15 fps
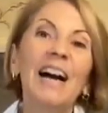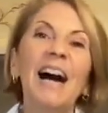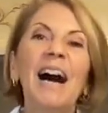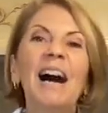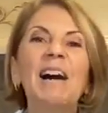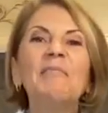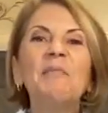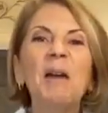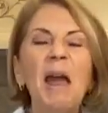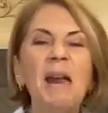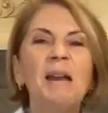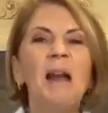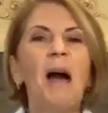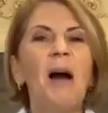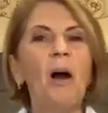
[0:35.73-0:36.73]

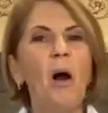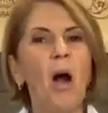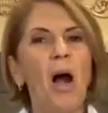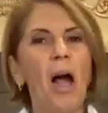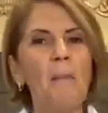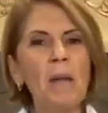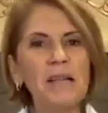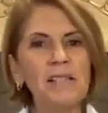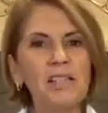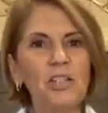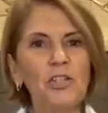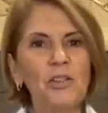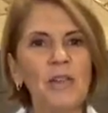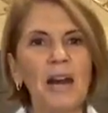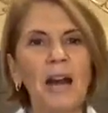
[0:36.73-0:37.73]
and a
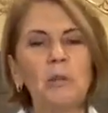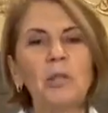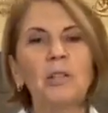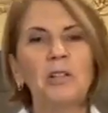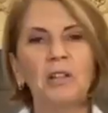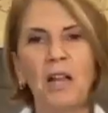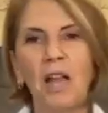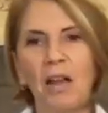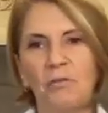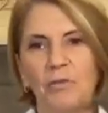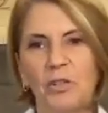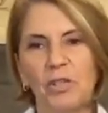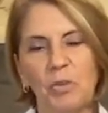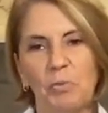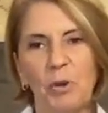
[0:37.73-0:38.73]
message that I would love
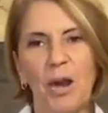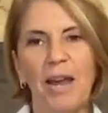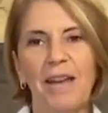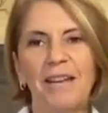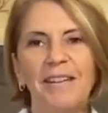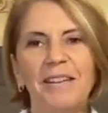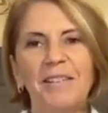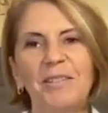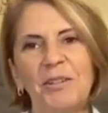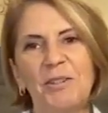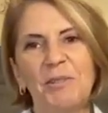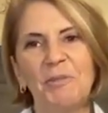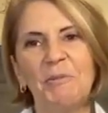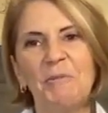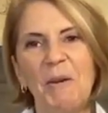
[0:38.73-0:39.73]
to spread
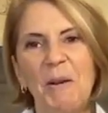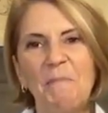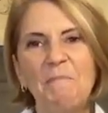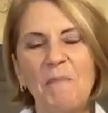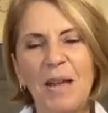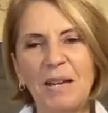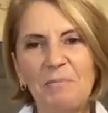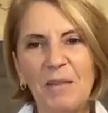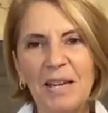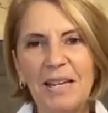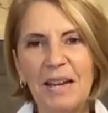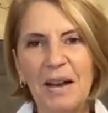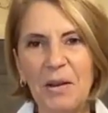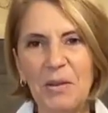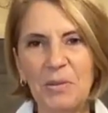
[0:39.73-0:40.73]
to many,
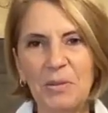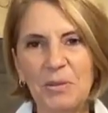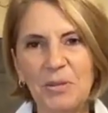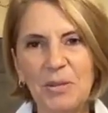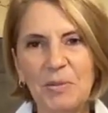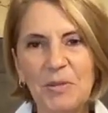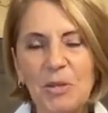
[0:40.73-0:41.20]
many others.